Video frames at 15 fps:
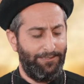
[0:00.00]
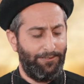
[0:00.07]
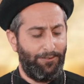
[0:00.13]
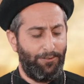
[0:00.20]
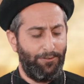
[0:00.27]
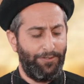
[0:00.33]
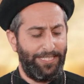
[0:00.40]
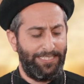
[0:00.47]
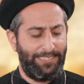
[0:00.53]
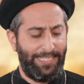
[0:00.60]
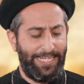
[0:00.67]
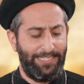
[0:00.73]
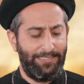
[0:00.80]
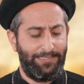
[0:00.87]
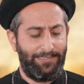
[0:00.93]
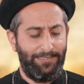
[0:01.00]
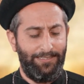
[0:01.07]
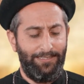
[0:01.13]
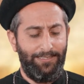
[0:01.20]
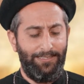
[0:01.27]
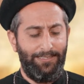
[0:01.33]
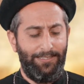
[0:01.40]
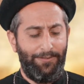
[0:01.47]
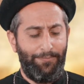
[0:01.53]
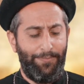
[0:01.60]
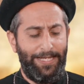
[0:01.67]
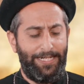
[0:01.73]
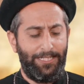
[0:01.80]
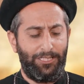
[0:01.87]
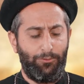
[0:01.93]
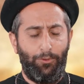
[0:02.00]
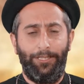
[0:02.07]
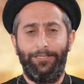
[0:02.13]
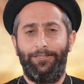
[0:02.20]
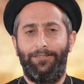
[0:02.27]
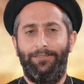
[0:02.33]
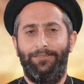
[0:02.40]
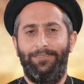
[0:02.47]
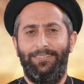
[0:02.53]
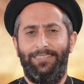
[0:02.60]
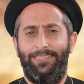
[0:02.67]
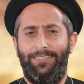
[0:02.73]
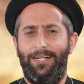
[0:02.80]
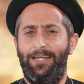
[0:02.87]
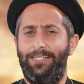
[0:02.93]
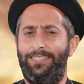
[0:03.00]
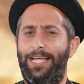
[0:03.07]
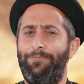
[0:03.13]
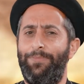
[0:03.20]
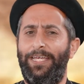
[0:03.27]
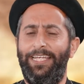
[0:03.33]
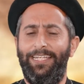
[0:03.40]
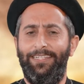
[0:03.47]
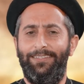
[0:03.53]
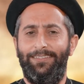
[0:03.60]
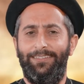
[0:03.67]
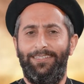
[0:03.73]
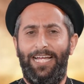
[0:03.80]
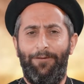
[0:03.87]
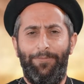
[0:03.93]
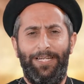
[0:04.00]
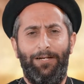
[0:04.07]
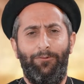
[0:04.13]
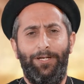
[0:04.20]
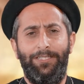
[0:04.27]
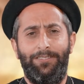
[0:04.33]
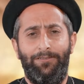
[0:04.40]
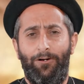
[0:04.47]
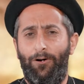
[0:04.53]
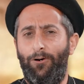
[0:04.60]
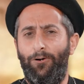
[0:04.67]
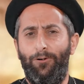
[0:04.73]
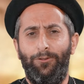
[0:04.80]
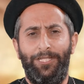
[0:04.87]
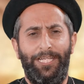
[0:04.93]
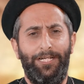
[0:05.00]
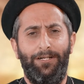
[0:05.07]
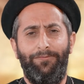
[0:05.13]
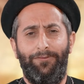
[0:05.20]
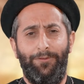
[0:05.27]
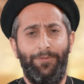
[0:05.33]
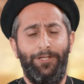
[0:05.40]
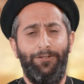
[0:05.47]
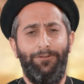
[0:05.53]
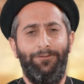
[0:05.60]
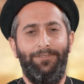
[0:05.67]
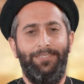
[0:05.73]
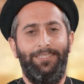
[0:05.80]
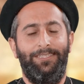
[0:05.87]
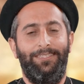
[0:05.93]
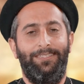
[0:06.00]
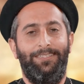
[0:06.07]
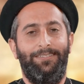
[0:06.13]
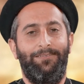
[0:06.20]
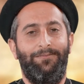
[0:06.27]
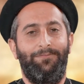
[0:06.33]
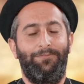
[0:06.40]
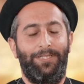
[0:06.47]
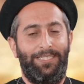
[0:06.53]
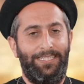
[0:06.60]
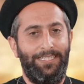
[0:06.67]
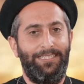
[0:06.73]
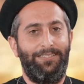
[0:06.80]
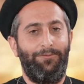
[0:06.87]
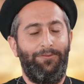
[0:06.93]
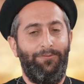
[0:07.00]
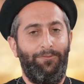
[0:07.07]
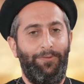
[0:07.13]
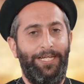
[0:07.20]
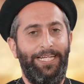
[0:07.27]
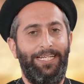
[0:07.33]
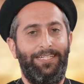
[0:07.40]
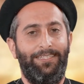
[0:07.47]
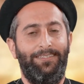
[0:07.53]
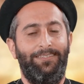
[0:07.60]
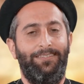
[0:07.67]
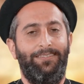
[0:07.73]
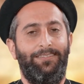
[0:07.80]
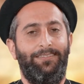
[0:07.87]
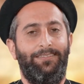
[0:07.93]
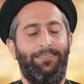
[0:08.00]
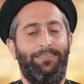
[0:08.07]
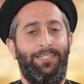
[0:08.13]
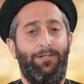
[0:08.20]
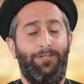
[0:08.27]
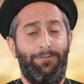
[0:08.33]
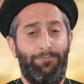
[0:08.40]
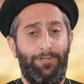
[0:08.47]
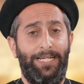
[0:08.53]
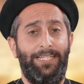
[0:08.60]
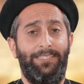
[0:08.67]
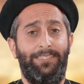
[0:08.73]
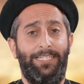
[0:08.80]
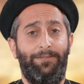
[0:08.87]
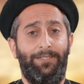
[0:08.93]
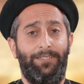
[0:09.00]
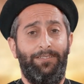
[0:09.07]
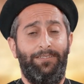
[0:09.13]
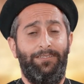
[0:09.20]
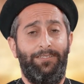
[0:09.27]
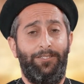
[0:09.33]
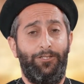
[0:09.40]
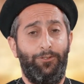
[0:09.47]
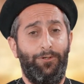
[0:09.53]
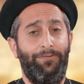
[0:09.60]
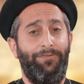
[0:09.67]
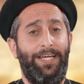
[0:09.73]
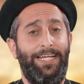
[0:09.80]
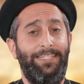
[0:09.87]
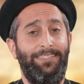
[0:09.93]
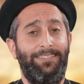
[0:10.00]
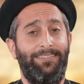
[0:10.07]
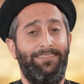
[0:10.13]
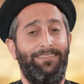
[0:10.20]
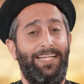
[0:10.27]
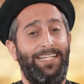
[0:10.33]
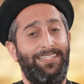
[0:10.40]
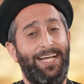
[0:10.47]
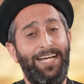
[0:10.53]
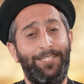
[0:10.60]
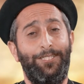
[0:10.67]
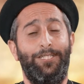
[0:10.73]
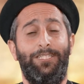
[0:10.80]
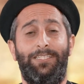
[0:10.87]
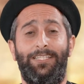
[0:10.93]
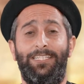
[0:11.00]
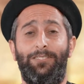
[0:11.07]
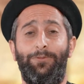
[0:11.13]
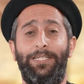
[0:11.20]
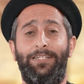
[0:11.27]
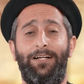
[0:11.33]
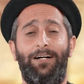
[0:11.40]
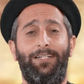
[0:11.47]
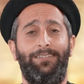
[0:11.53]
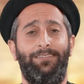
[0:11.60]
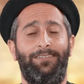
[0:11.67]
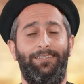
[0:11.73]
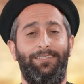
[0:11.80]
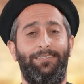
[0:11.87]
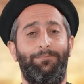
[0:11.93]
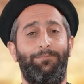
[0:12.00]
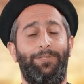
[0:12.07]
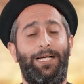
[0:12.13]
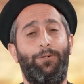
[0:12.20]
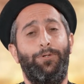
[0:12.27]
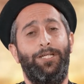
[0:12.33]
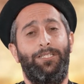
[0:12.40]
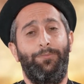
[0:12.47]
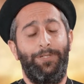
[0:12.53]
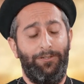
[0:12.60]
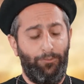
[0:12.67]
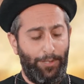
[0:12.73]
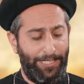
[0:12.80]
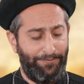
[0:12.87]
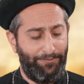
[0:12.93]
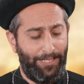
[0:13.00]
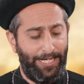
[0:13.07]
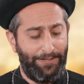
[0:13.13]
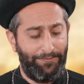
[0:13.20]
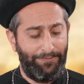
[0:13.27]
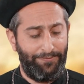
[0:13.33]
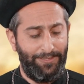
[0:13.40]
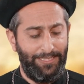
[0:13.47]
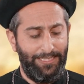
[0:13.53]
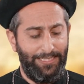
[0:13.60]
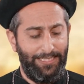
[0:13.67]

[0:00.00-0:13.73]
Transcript: All these things make us wonder, God, is that me? Have been I away all year from you? But this week, I want to pray and seek your face. And not just this week, God, but I want it to be a way of life.